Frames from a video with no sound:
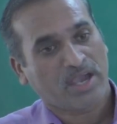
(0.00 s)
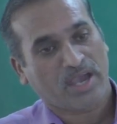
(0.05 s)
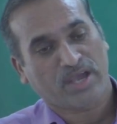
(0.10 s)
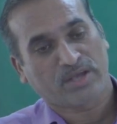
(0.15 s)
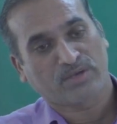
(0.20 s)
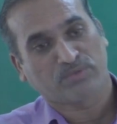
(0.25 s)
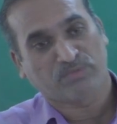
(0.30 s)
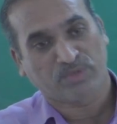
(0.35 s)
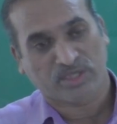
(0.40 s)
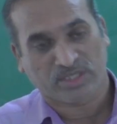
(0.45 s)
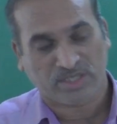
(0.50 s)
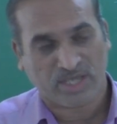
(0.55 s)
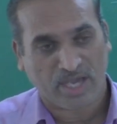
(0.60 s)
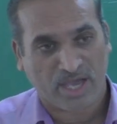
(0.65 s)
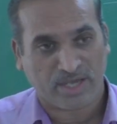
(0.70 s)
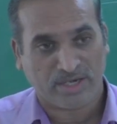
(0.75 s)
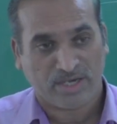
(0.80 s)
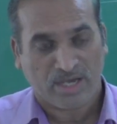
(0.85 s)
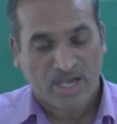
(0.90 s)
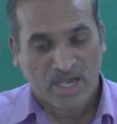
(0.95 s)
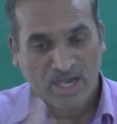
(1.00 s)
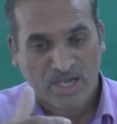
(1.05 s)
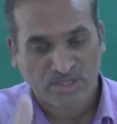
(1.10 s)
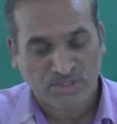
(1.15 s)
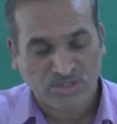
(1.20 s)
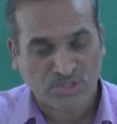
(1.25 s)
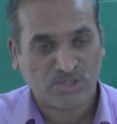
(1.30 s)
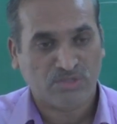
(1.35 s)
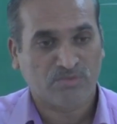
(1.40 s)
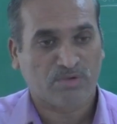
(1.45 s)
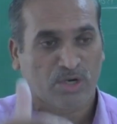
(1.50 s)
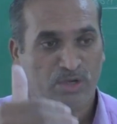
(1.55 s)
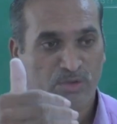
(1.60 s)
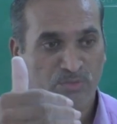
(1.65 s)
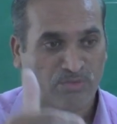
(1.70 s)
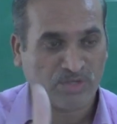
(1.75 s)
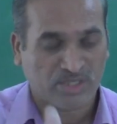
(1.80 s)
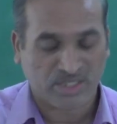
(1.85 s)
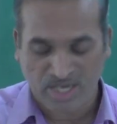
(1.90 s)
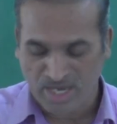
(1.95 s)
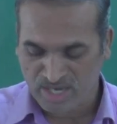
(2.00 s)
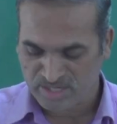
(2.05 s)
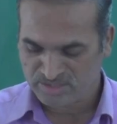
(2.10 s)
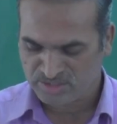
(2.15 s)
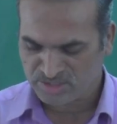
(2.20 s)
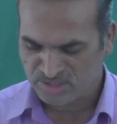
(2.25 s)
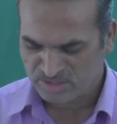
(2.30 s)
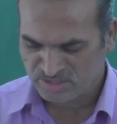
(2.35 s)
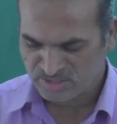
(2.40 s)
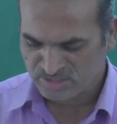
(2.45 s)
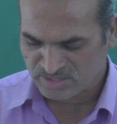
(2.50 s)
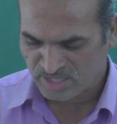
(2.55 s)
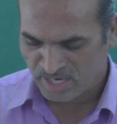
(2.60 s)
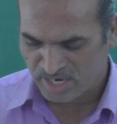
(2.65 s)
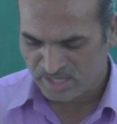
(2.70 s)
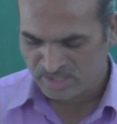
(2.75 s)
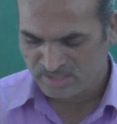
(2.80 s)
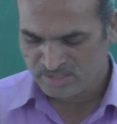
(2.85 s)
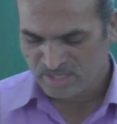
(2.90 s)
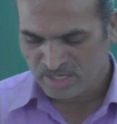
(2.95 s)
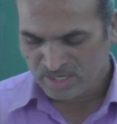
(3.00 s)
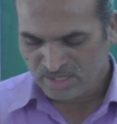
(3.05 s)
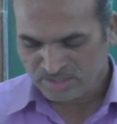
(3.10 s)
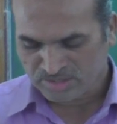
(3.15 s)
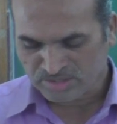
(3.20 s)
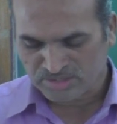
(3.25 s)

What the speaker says: and we can achieve or we can synthesize